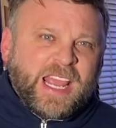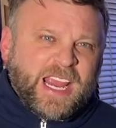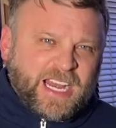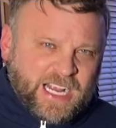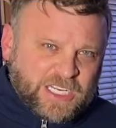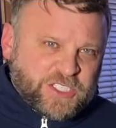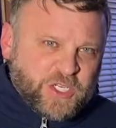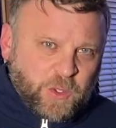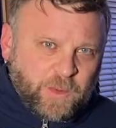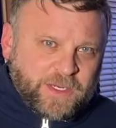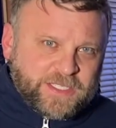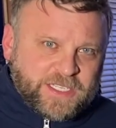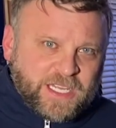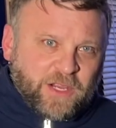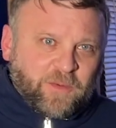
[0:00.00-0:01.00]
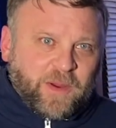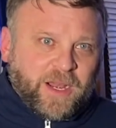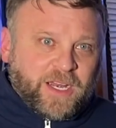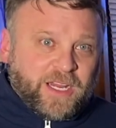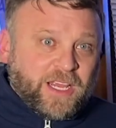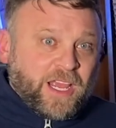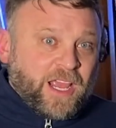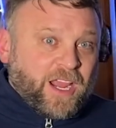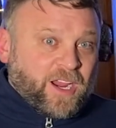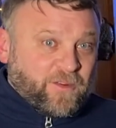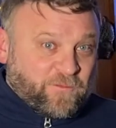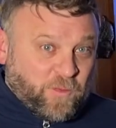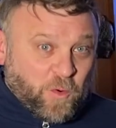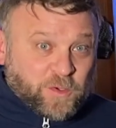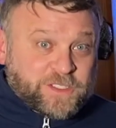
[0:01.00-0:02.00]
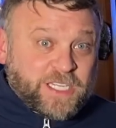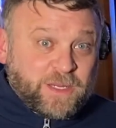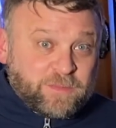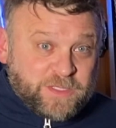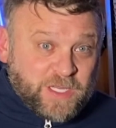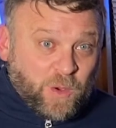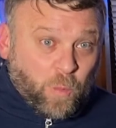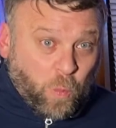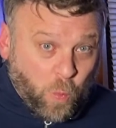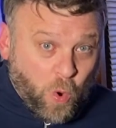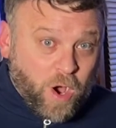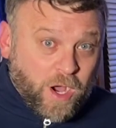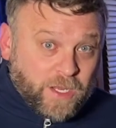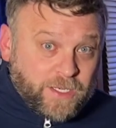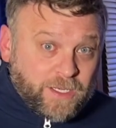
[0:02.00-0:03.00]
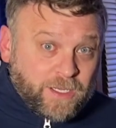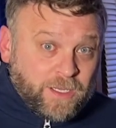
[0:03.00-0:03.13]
and got 2 weeks to get ready, and 4 teams that won